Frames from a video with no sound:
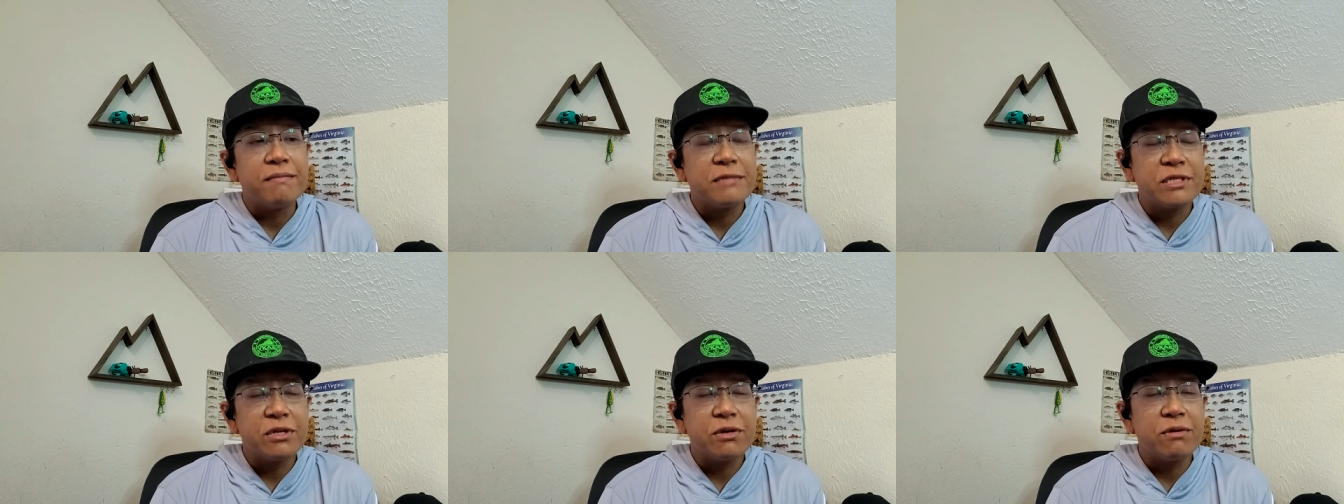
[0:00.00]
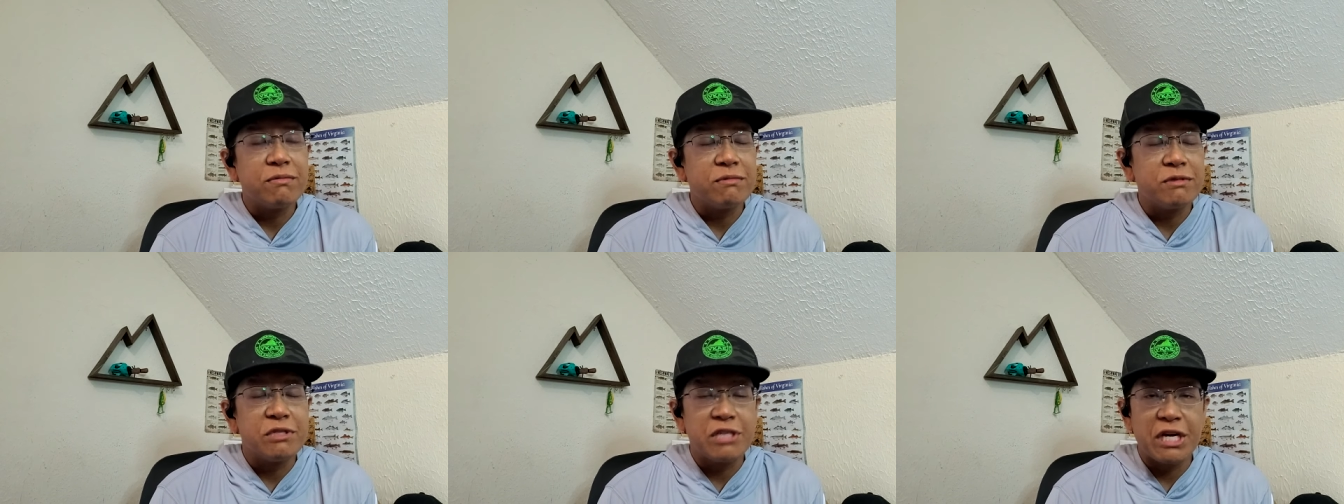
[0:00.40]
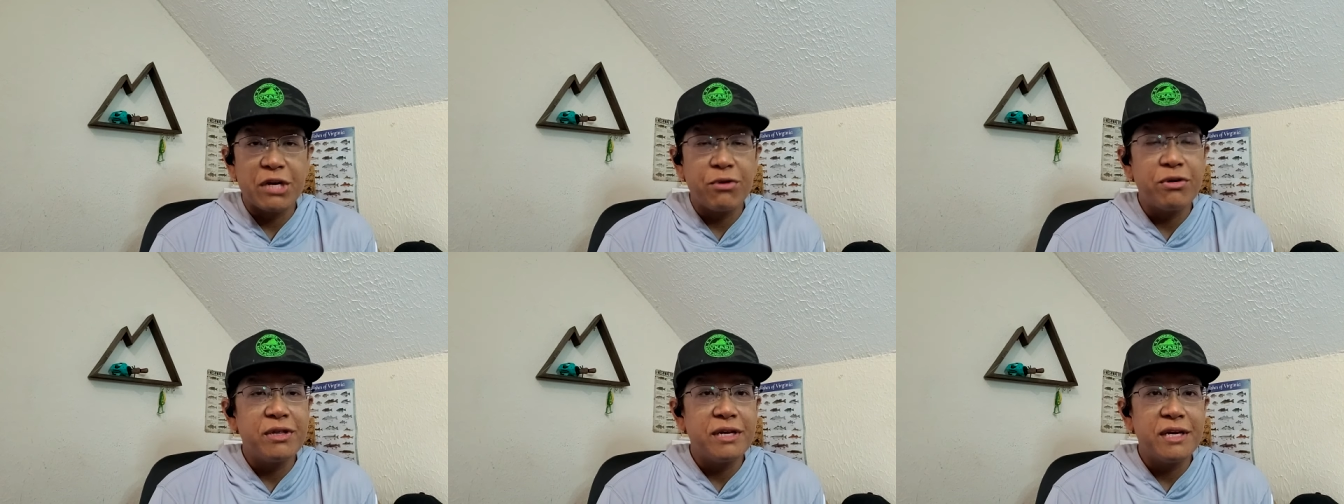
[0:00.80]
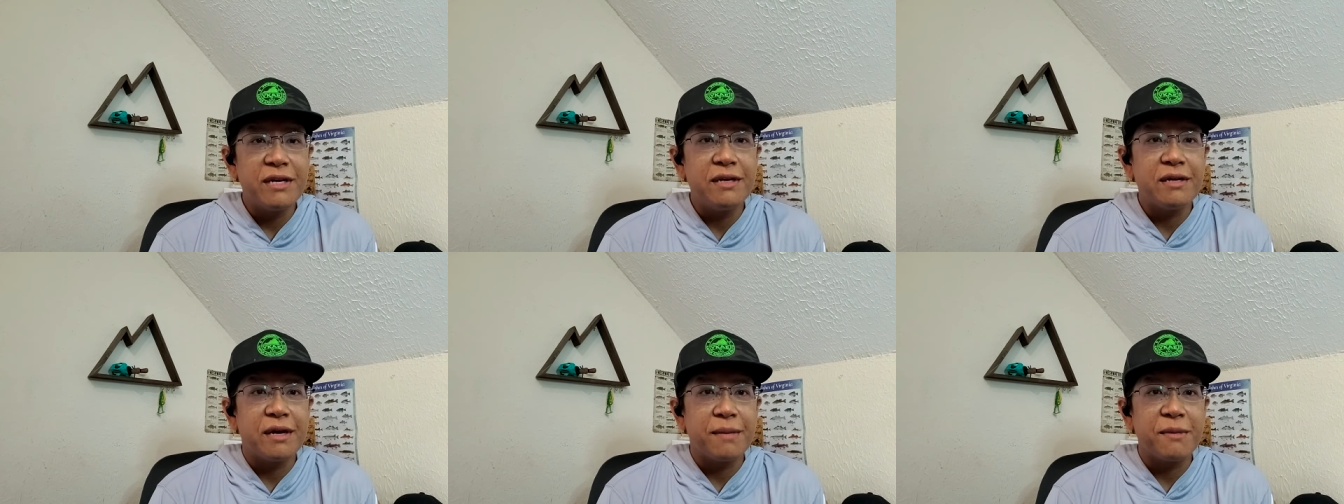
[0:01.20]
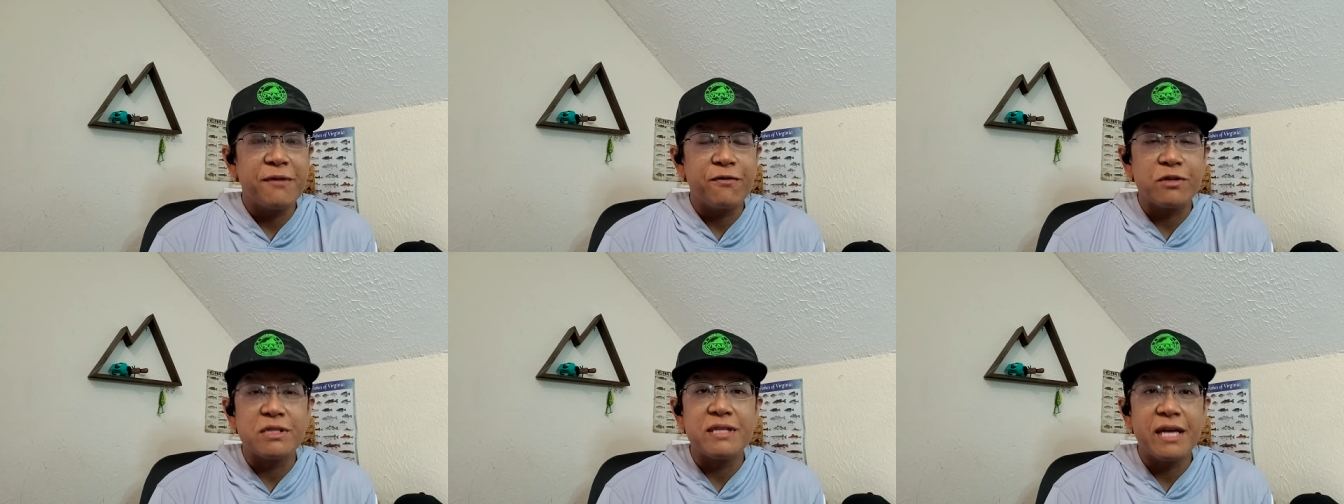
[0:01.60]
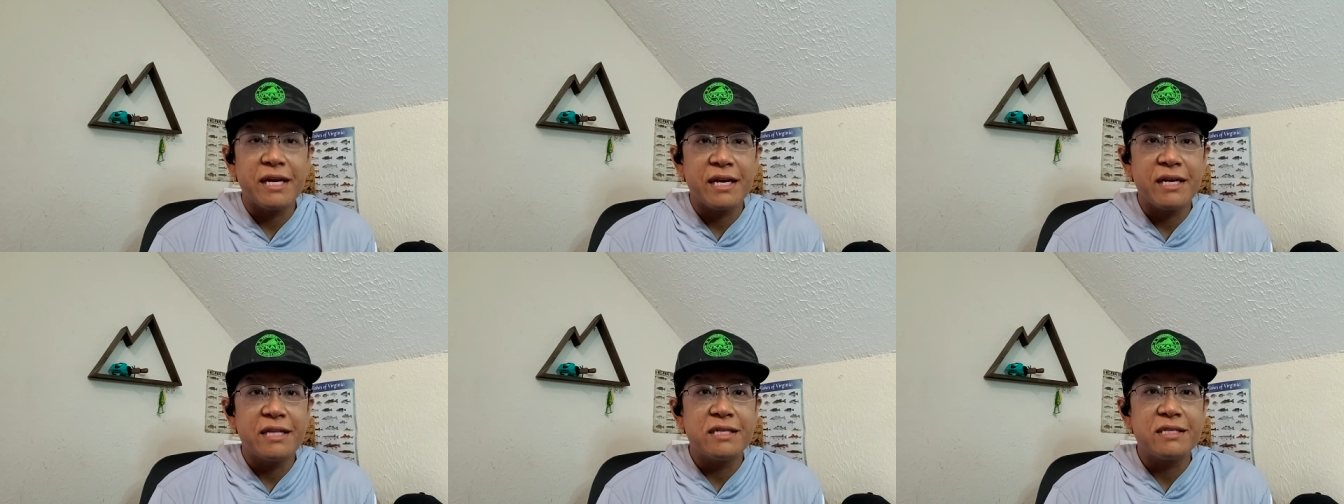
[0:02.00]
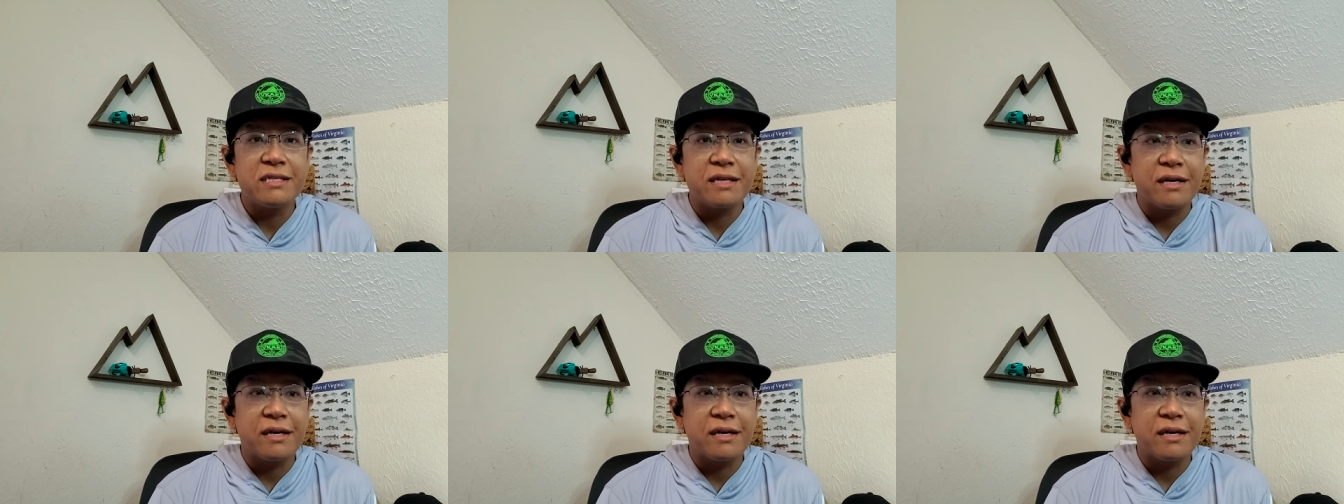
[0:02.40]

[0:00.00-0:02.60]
so generally, I mean, for snakeheads,